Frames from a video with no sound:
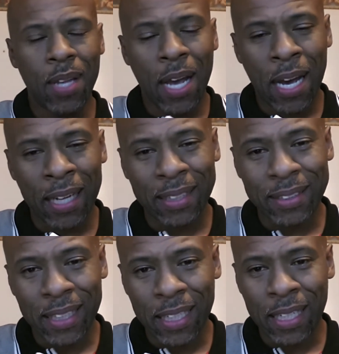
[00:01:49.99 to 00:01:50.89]
out of
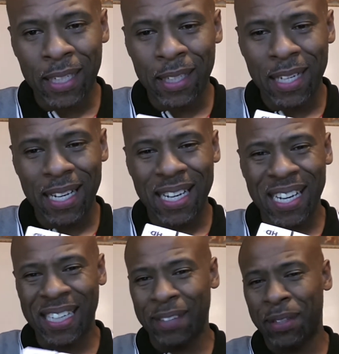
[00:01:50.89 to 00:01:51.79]
10, I
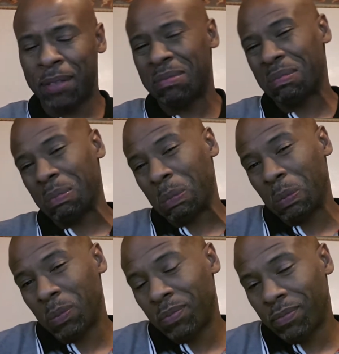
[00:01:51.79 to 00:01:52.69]
give it
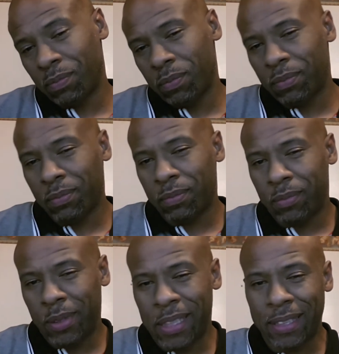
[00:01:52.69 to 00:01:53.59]

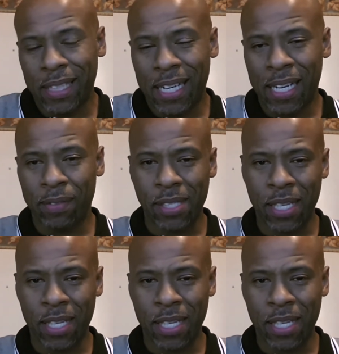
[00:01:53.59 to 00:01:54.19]
6.5,